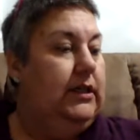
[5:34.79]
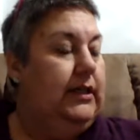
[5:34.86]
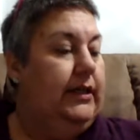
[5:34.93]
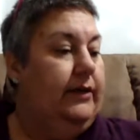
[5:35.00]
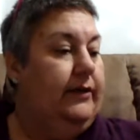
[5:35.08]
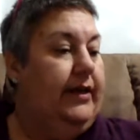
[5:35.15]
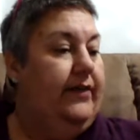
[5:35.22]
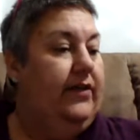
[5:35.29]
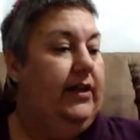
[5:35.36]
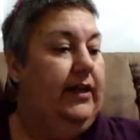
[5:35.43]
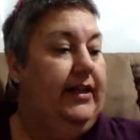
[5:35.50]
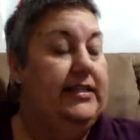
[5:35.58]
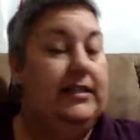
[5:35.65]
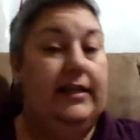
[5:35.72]
I don't have it
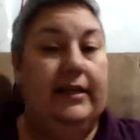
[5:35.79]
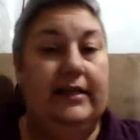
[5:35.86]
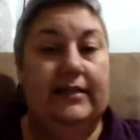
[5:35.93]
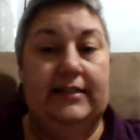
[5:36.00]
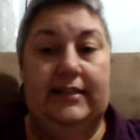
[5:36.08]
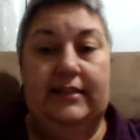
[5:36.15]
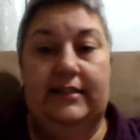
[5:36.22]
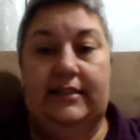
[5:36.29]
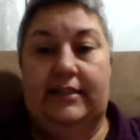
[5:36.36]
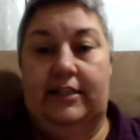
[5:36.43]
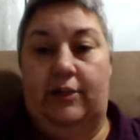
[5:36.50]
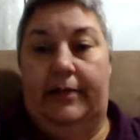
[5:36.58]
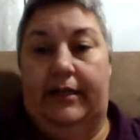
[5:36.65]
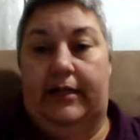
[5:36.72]
unless Nina sends it
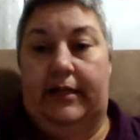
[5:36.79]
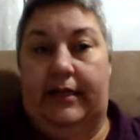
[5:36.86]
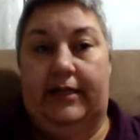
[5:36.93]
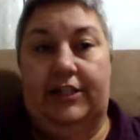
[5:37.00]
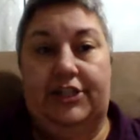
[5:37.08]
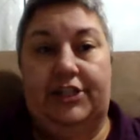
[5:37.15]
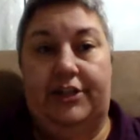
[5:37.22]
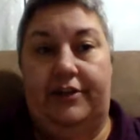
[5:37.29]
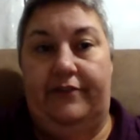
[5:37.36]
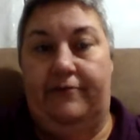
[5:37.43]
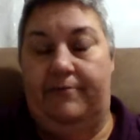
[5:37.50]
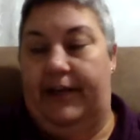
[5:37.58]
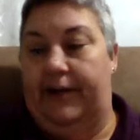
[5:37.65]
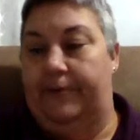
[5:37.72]
to me and I can show you
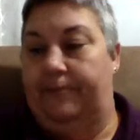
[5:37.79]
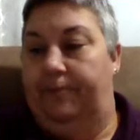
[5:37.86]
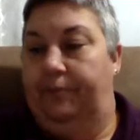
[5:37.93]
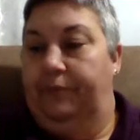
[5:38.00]
from there.